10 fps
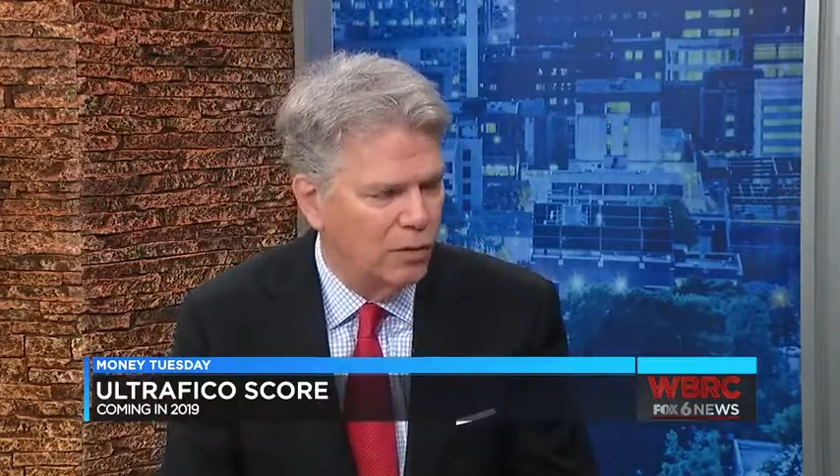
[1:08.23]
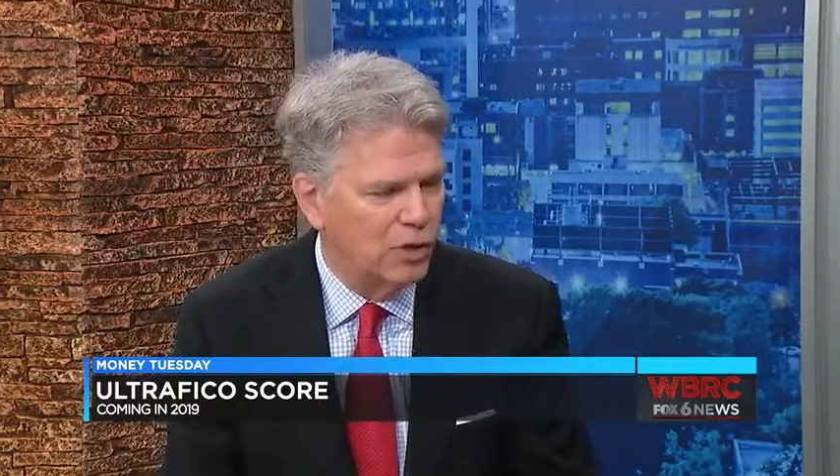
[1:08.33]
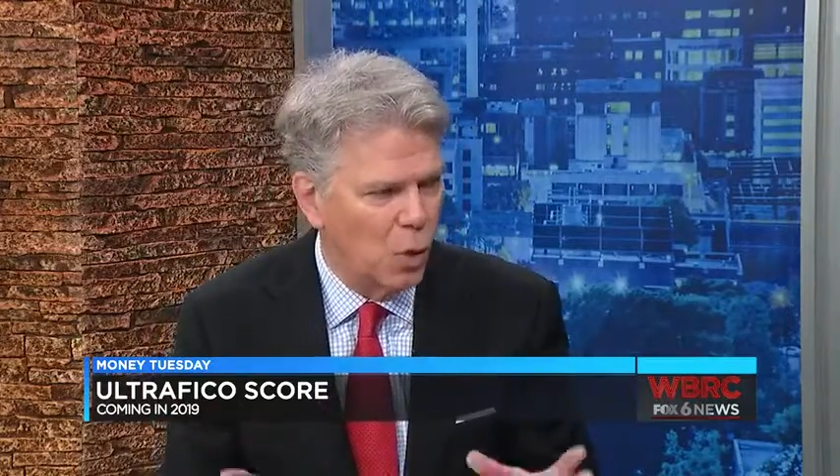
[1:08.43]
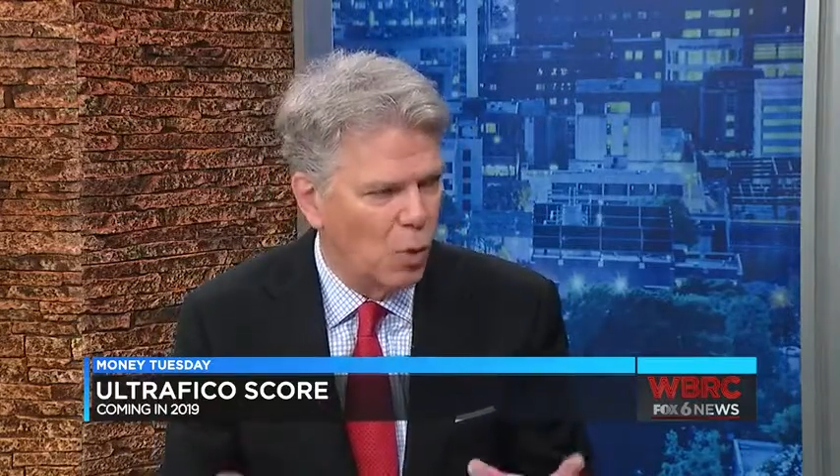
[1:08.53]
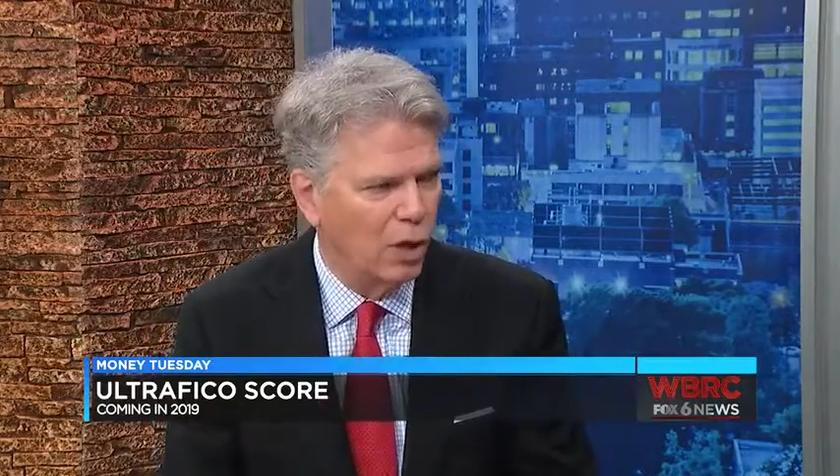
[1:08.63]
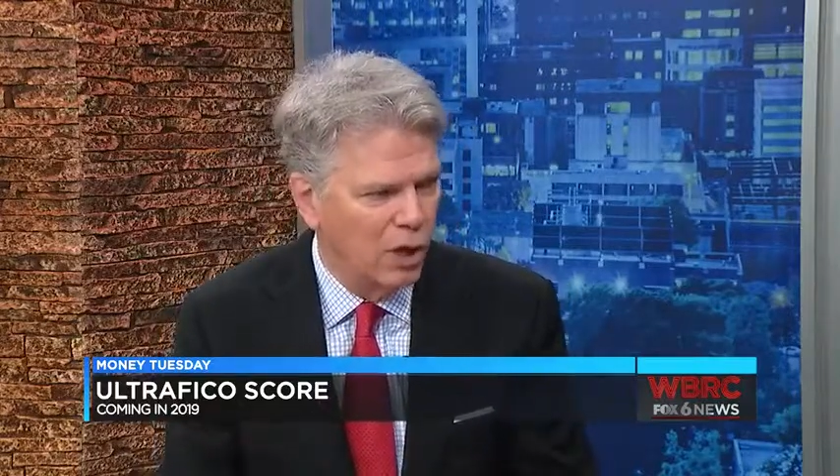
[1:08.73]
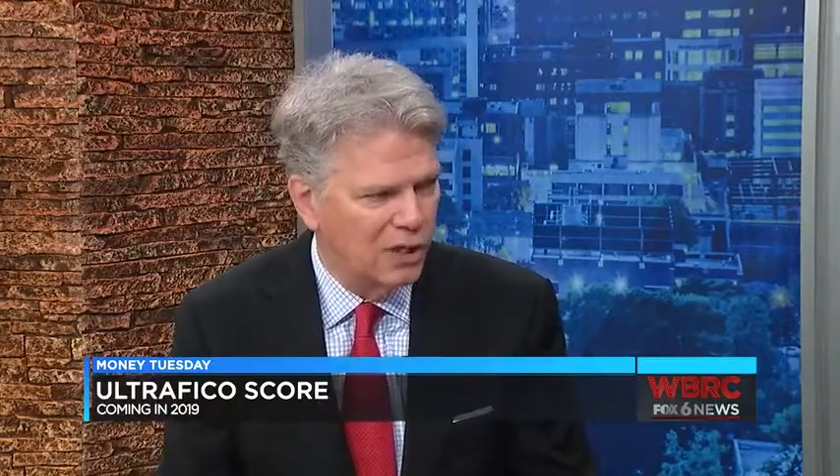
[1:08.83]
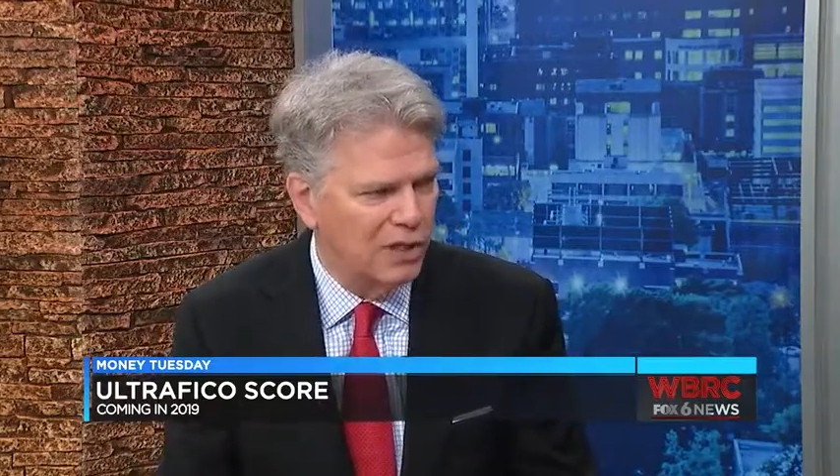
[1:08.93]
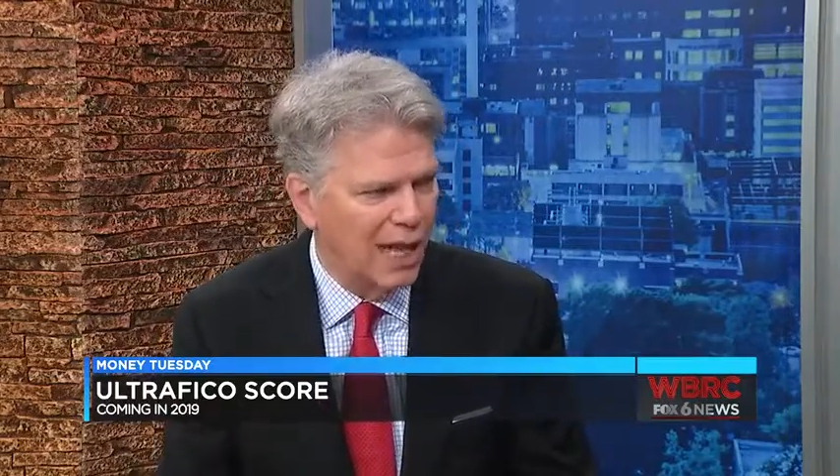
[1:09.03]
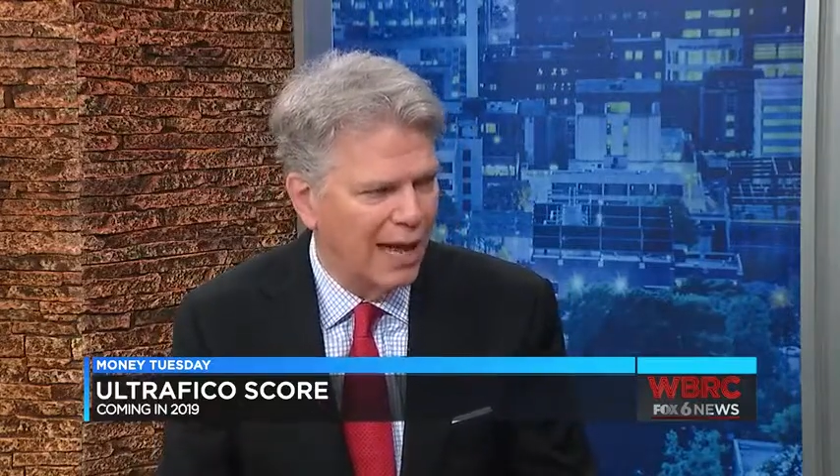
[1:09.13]
score
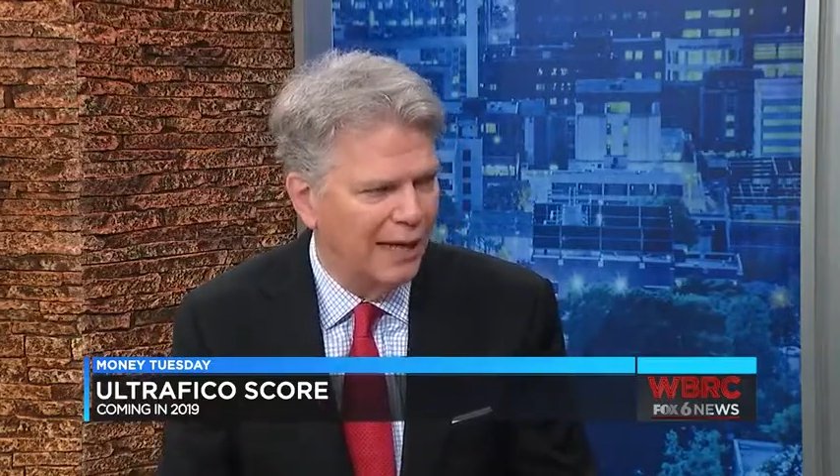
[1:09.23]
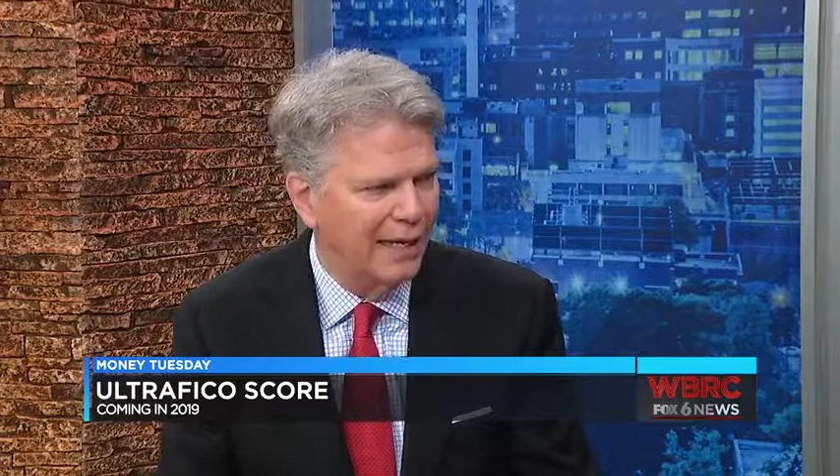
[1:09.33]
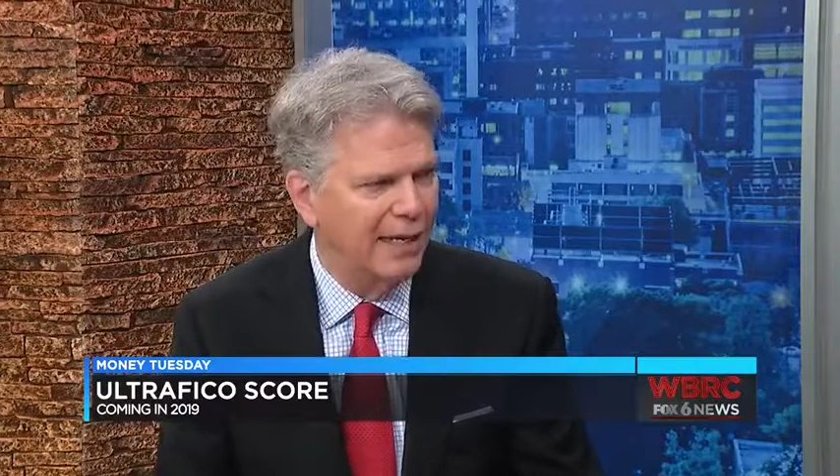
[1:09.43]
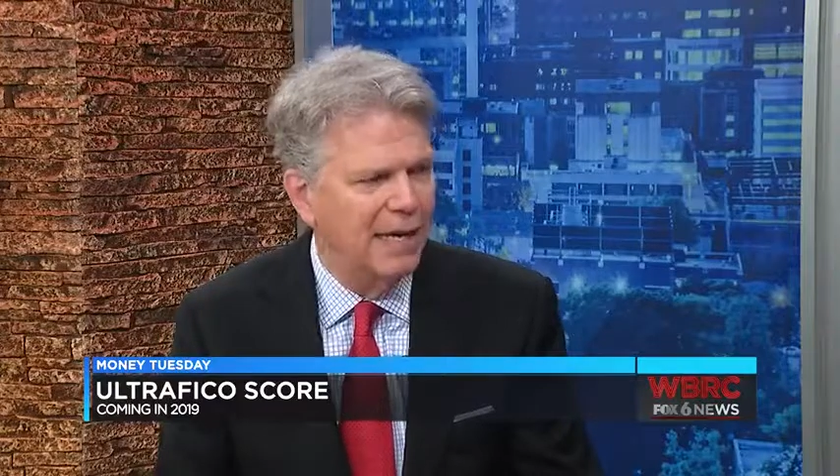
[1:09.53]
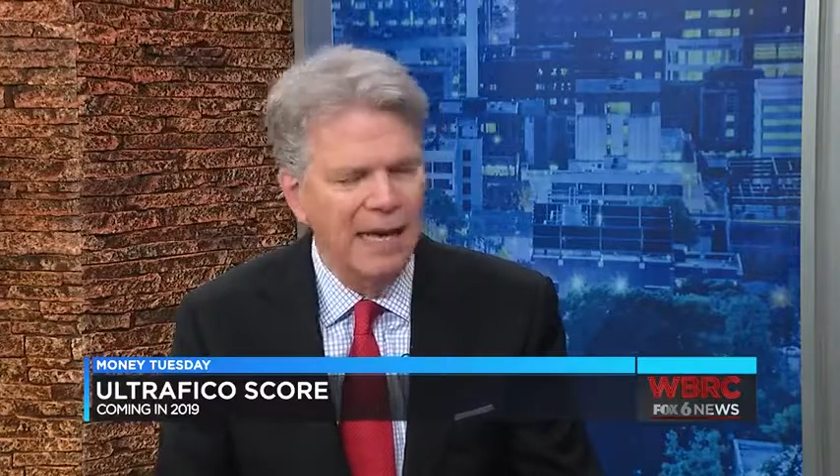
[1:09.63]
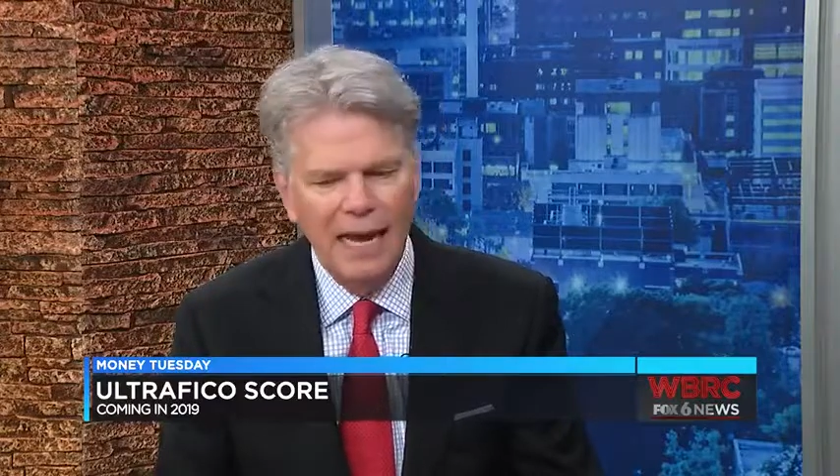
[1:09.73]
looks like, okay.